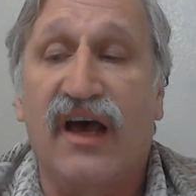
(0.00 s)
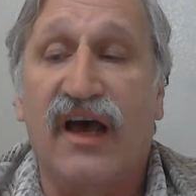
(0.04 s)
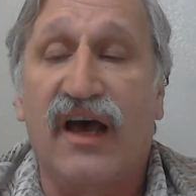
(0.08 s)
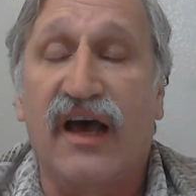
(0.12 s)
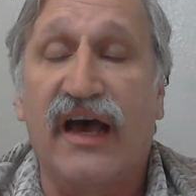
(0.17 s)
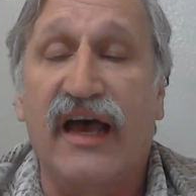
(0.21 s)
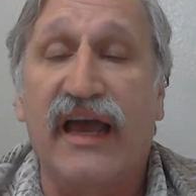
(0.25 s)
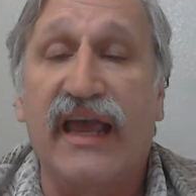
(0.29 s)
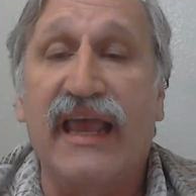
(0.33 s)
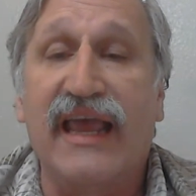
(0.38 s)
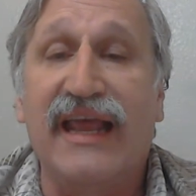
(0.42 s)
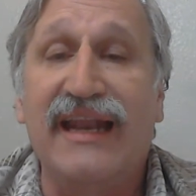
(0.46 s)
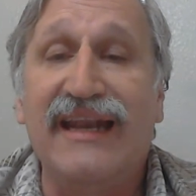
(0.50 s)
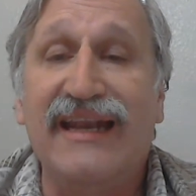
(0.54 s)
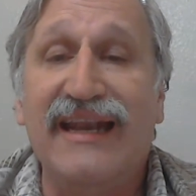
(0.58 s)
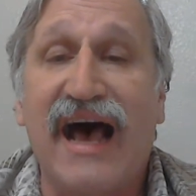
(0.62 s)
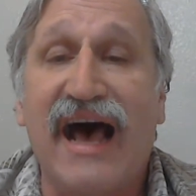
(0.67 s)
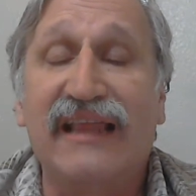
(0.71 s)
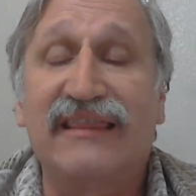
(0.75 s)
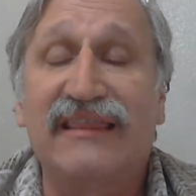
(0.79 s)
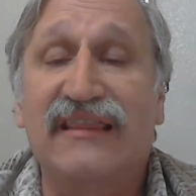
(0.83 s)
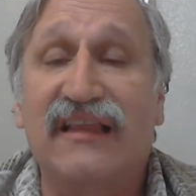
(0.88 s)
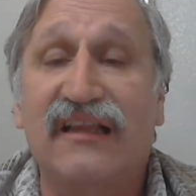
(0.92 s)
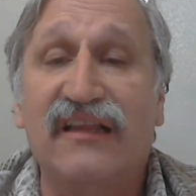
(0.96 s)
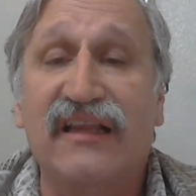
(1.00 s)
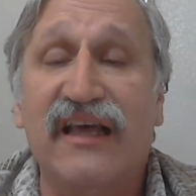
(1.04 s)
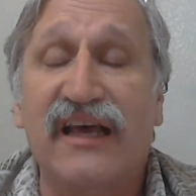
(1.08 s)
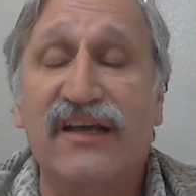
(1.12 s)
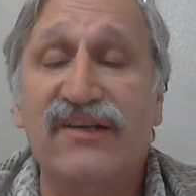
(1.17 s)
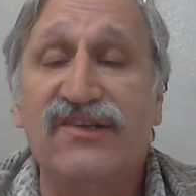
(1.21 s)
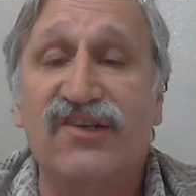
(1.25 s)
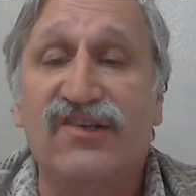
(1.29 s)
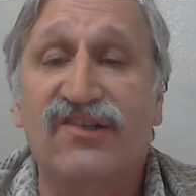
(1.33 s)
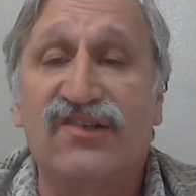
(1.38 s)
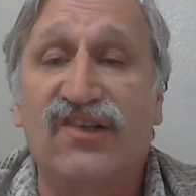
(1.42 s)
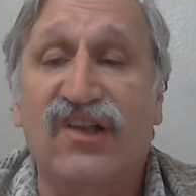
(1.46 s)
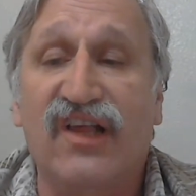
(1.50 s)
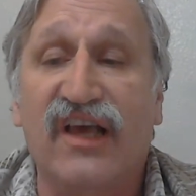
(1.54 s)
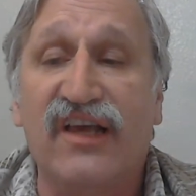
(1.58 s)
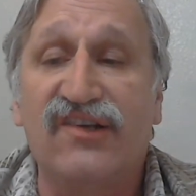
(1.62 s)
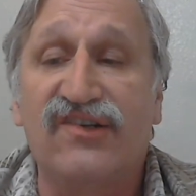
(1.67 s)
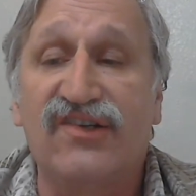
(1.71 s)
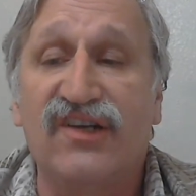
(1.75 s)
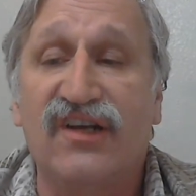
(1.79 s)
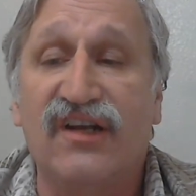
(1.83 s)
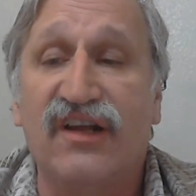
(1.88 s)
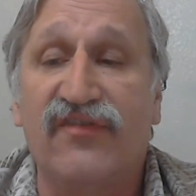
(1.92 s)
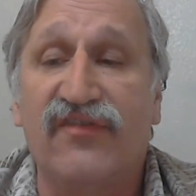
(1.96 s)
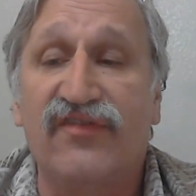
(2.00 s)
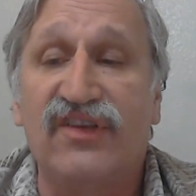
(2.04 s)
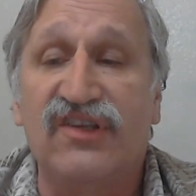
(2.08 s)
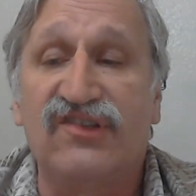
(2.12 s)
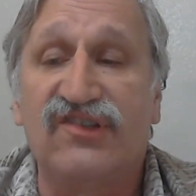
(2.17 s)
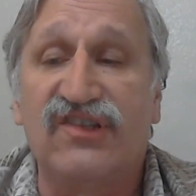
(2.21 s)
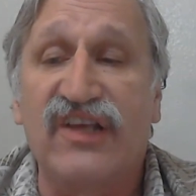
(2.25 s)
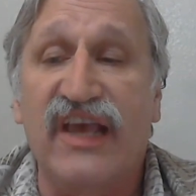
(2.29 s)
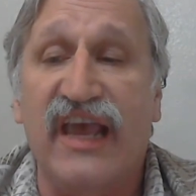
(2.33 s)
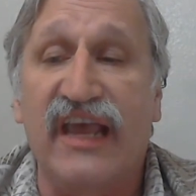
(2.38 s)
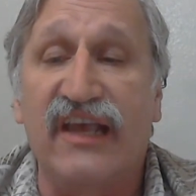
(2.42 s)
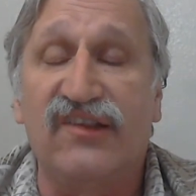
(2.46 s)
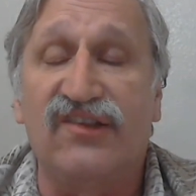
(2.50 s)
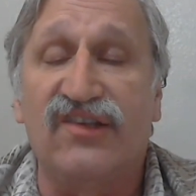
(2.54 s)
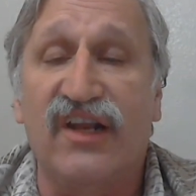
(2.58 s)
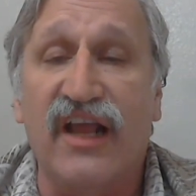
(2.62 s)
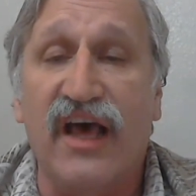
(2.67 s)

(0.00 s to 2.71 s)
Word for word: uh, and not the legislation of the states.